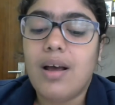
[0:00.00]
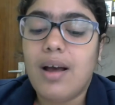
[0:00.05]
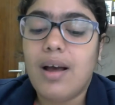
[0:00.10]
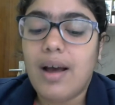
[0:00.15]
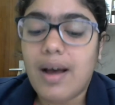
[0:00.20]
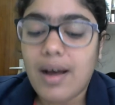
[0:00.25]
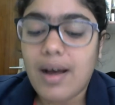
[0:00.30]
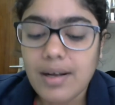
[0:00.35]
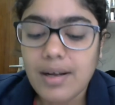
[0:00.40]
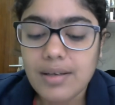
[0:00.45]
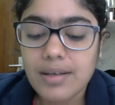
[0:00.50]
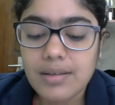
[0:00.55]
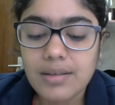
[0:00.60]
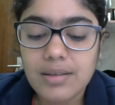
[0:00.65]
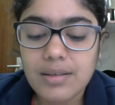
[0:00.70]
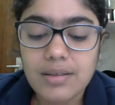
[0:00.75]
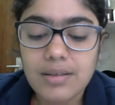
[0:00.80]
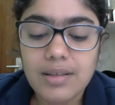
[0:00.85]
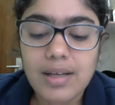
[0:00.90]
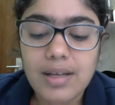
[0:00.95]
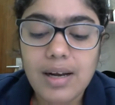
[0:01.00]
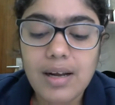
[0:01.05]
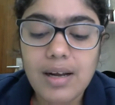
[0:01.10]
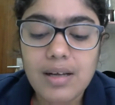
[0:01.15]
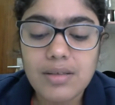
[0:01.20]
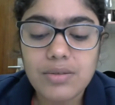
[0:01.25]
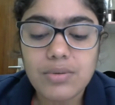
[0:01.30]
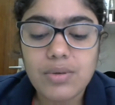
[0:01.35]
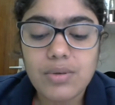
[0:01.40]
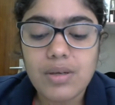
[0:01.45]
and the
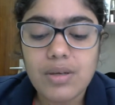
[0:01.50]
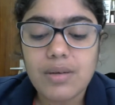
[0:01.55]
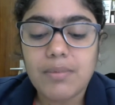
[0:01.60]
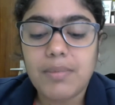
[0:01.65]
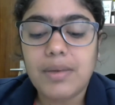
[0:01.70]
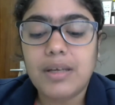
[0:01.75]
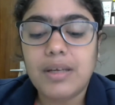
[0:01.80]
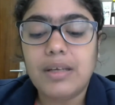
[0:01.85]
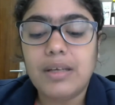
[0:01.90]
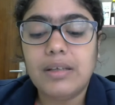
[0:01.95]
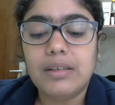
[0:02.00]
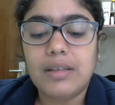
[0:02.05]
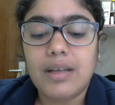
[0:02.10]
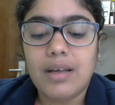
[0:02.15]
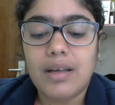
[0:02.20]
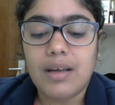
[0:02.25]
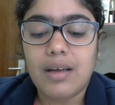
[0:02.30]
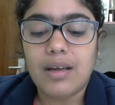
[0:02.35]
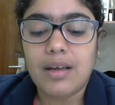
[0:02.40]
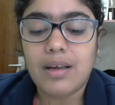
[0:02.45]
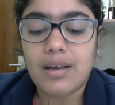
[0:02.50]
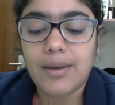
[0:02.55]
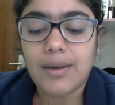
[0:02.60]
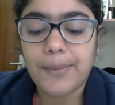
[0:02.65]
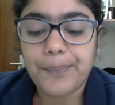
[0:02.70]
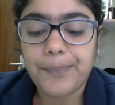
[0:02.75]
last one being the